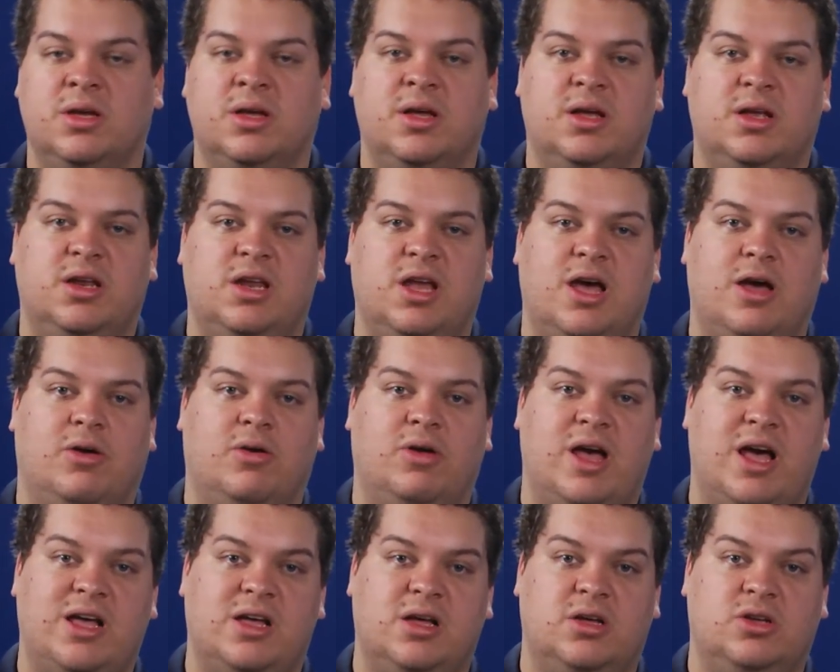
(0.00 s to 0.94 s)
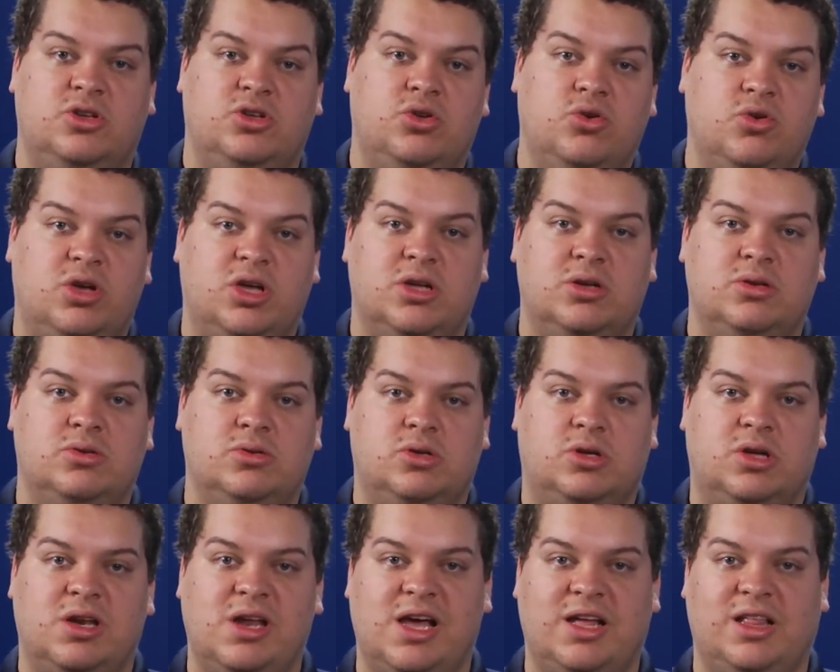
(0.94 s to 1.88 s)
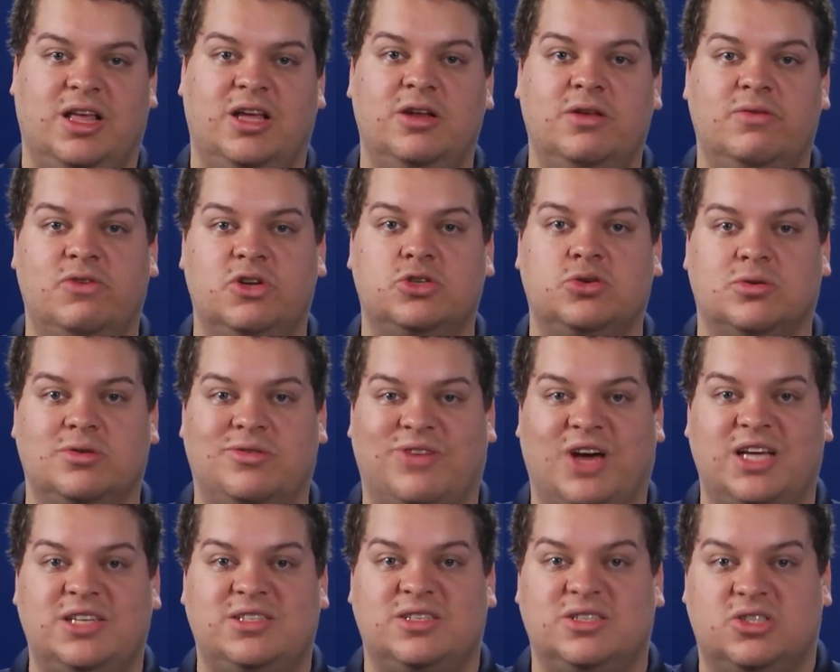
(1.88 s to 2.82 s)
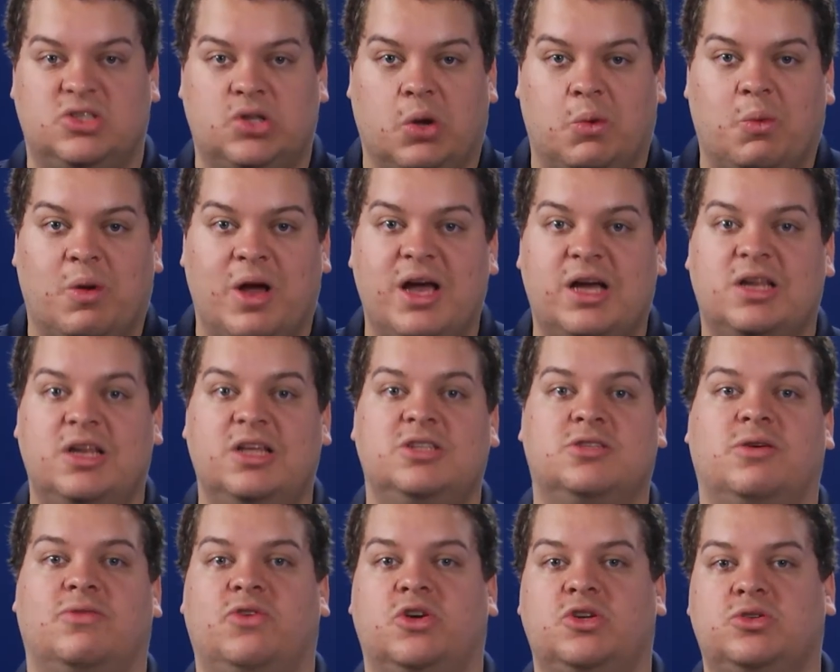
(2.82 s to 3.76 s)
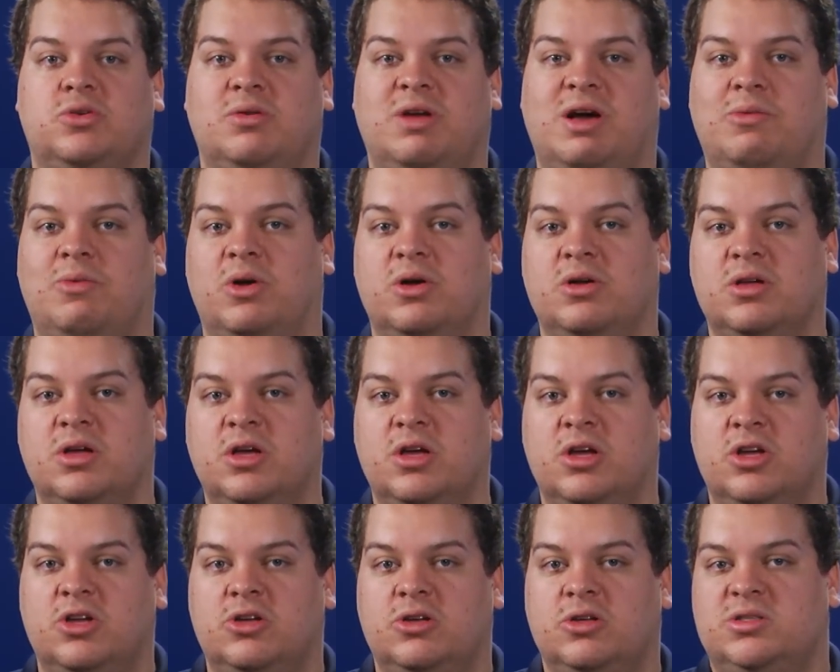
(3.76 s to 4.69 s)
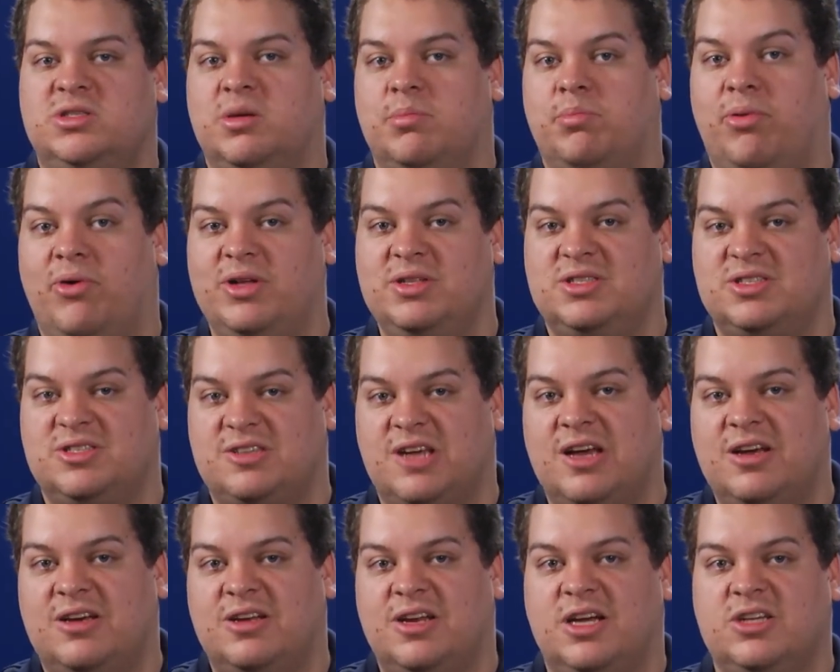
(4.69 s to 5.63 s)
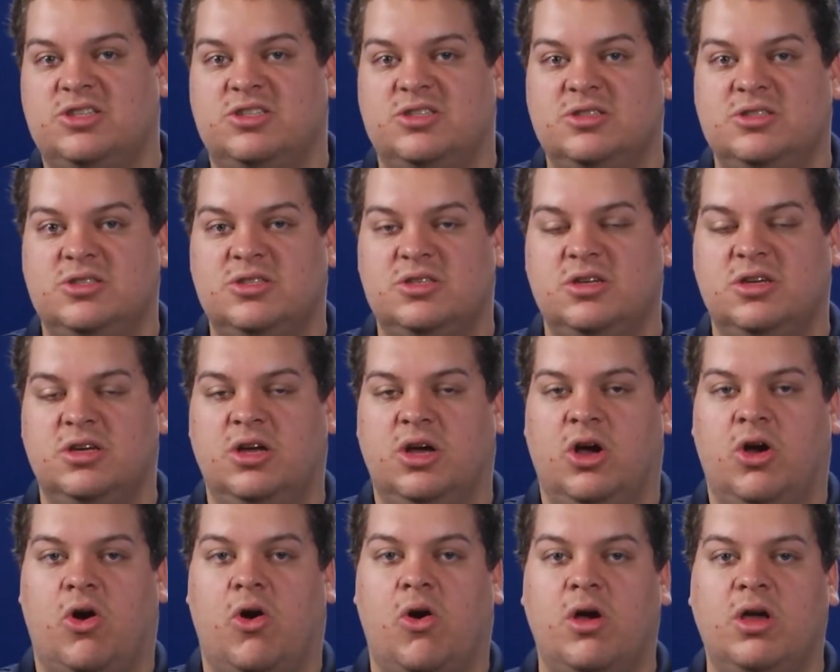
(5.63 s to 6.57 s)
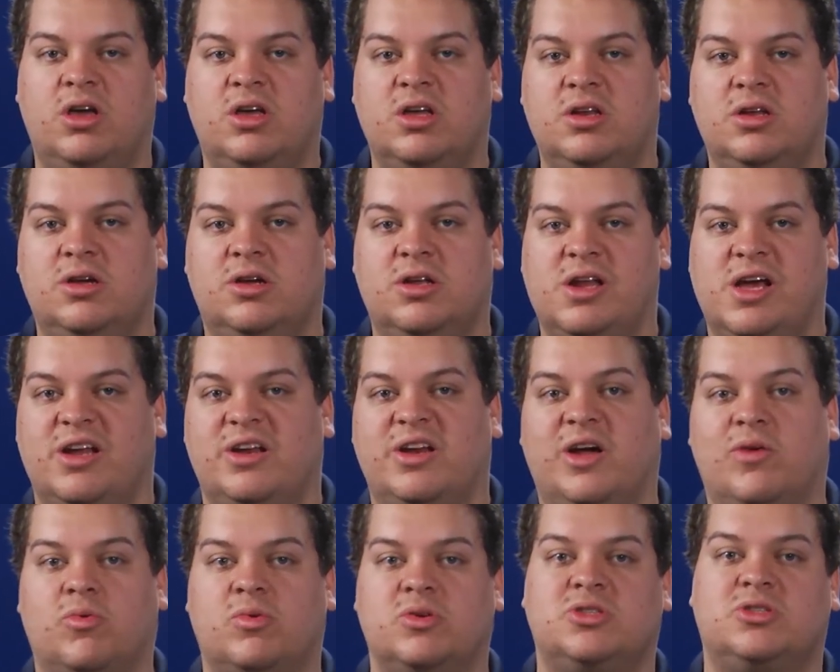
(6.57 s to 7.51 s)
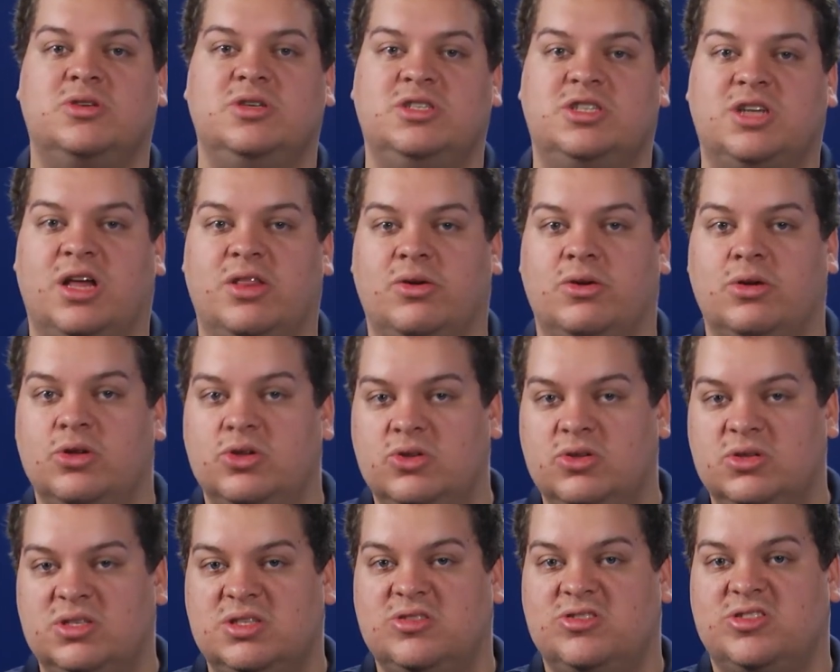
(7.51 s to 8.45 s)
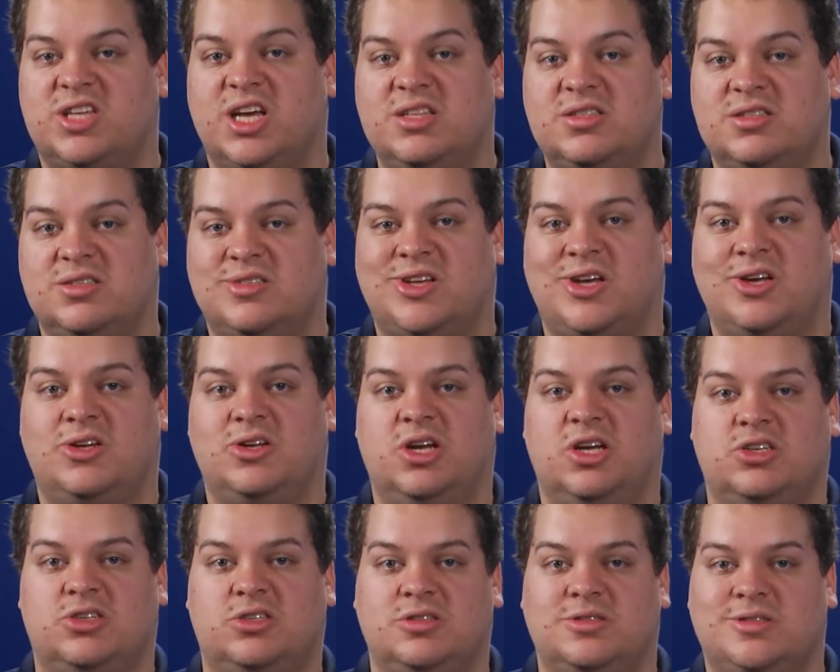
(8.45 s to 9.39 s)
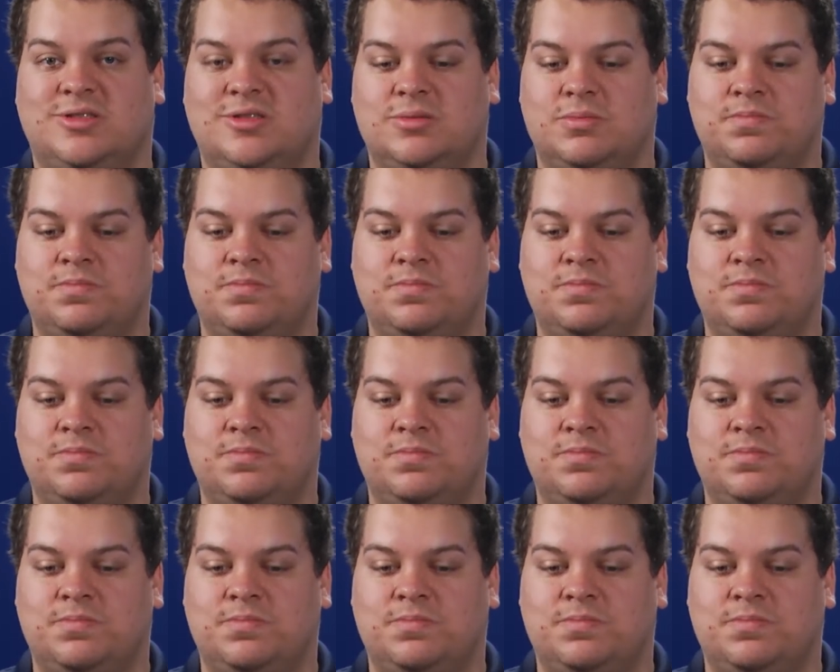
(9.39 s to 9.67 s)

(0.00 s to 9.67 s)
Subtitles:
Now, you can connect individual devices directly to a virtual network using point-to-site connections, or you can connect networks to each other using site-to-site connections.